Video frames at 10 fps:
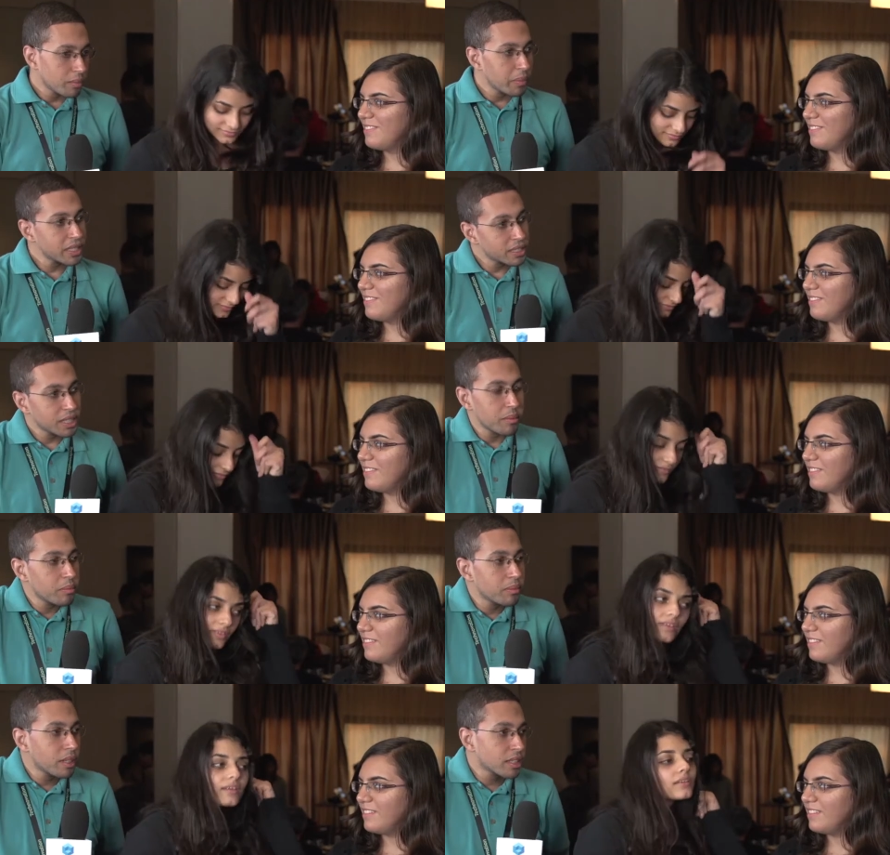Speaker 1: met
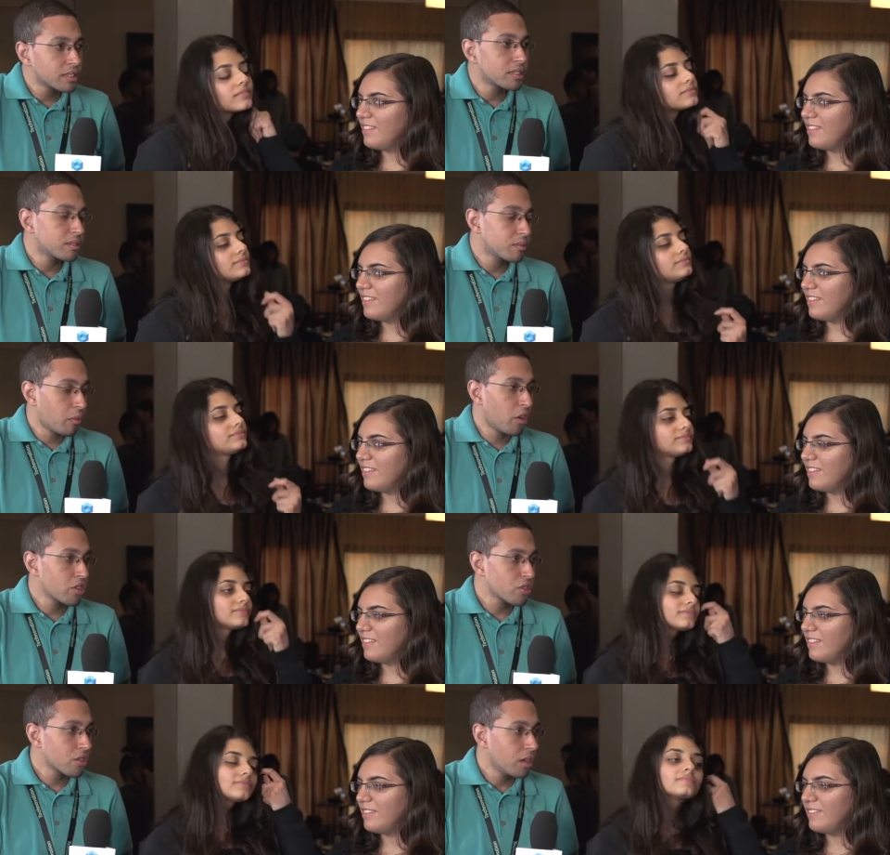them last
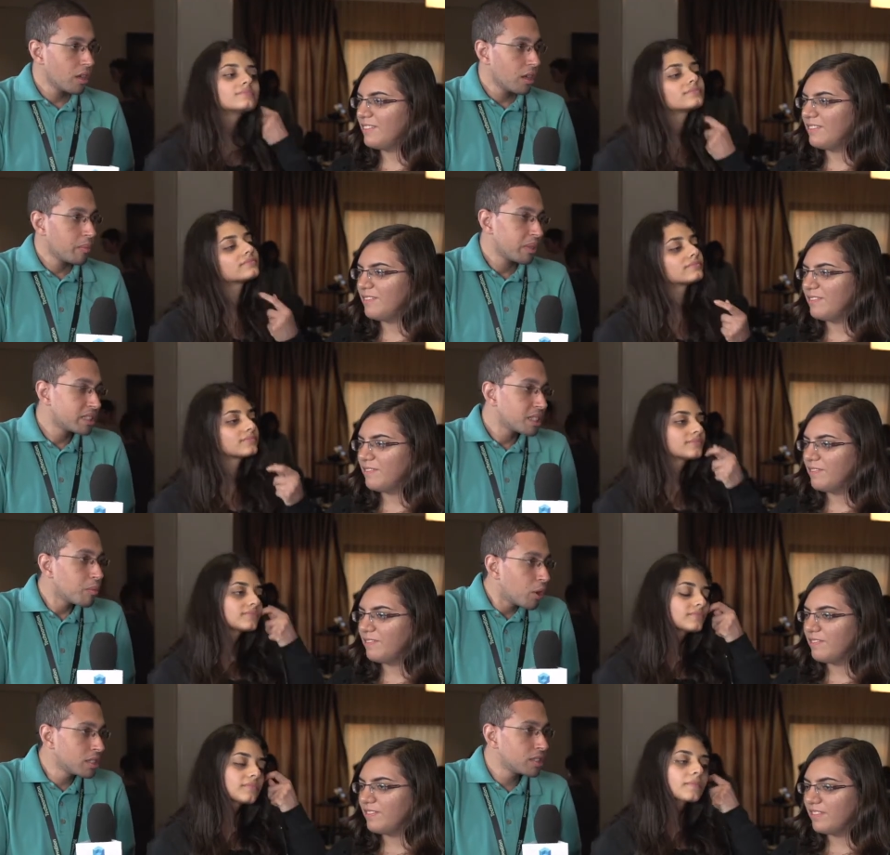March, met
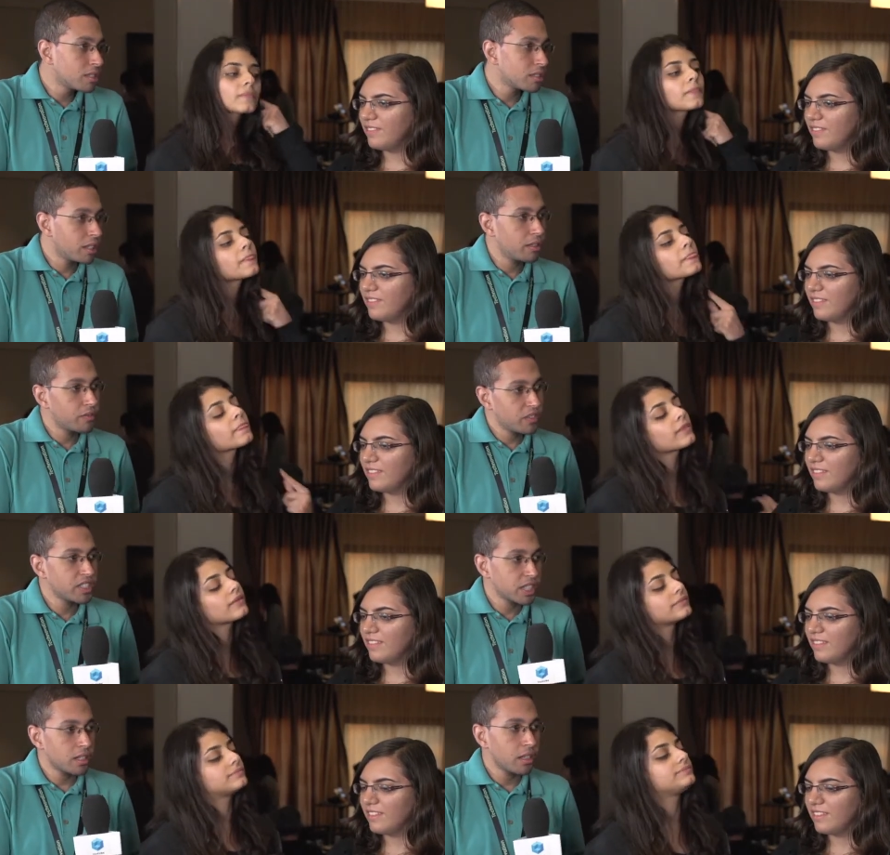them once in -huh.
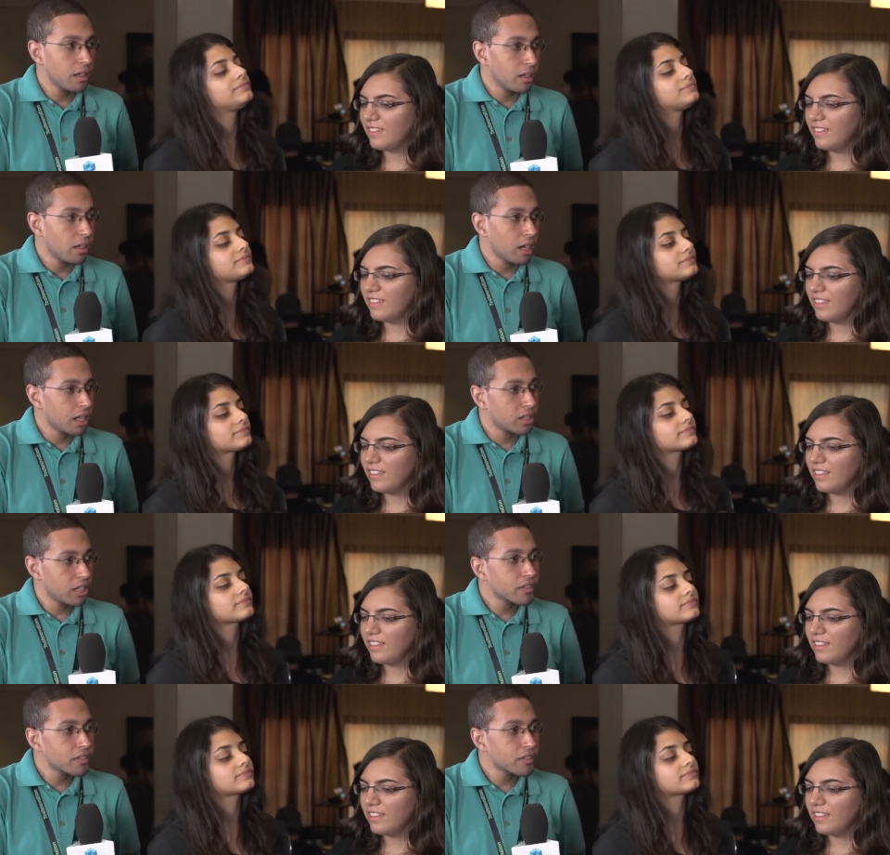physical, and